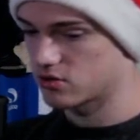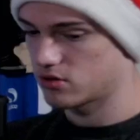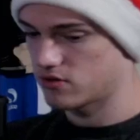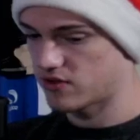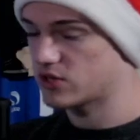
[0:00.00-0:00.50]

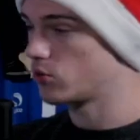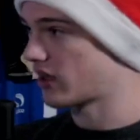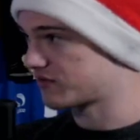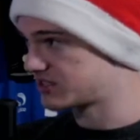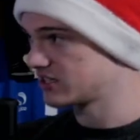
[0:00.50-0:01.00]
then you will
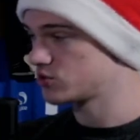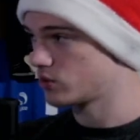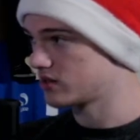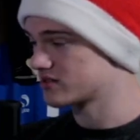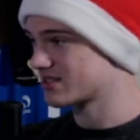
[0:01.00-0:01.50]
have 6
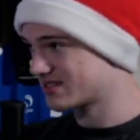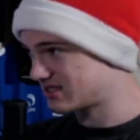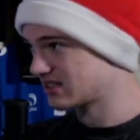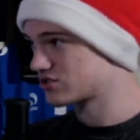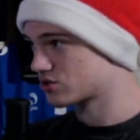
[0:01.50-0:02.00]
wins,
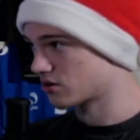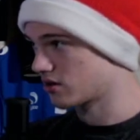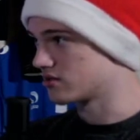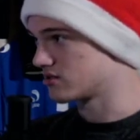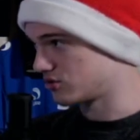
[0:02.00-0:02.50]
6
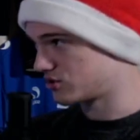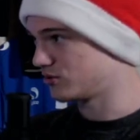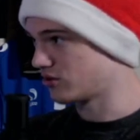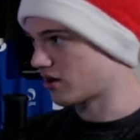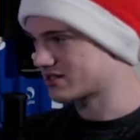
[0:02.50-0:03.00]
draws, 2
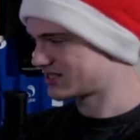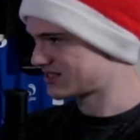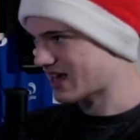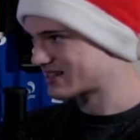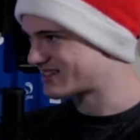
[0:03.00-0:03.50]
losses.
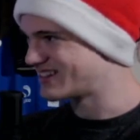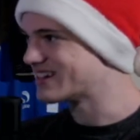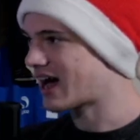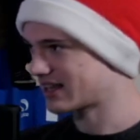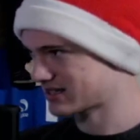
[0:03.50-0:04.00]
That is
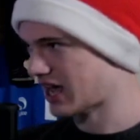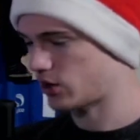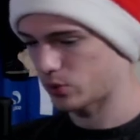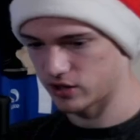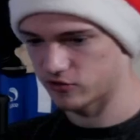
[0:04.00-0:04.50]
not
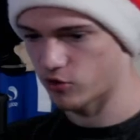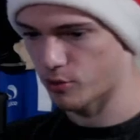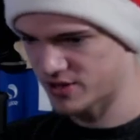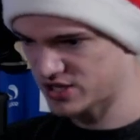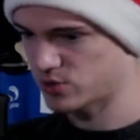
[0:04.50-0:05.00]
title-winning form,
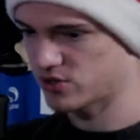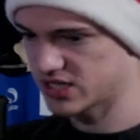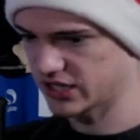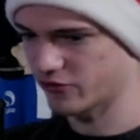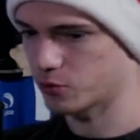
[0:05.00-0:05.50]
especially when you see
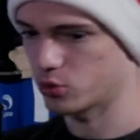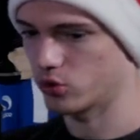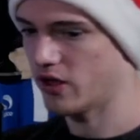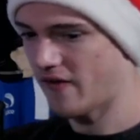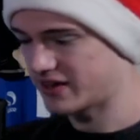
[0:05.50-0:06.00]
Liverpool
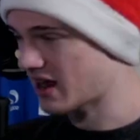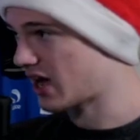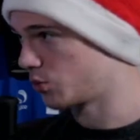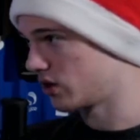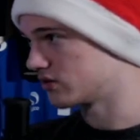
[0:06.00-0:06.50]

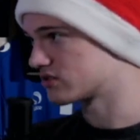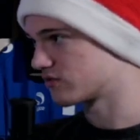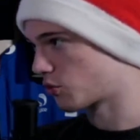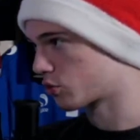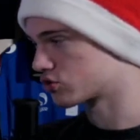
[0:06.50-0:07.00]
9 wins,
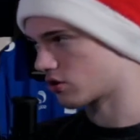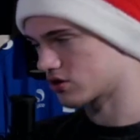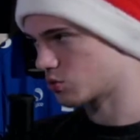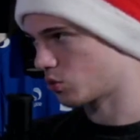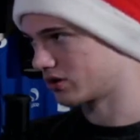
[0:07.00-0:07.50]
4 draws,
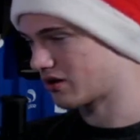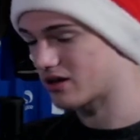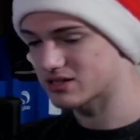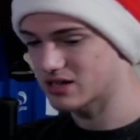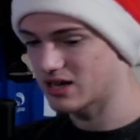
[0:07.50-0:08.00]
1
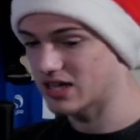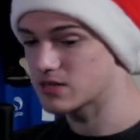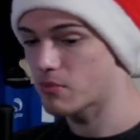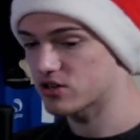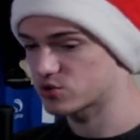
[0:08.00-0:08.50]
loss. It's a
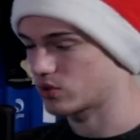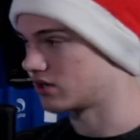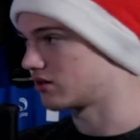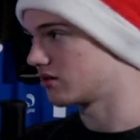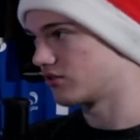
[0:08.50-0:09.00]

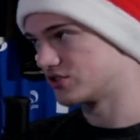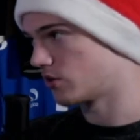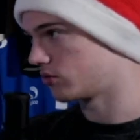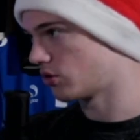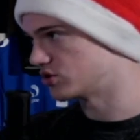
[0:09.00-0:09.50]
must-win. There's no
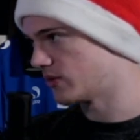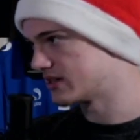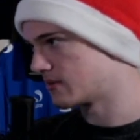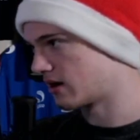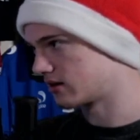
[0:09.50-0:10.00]
2 ways
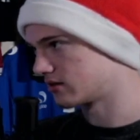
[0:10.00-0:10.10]
about it.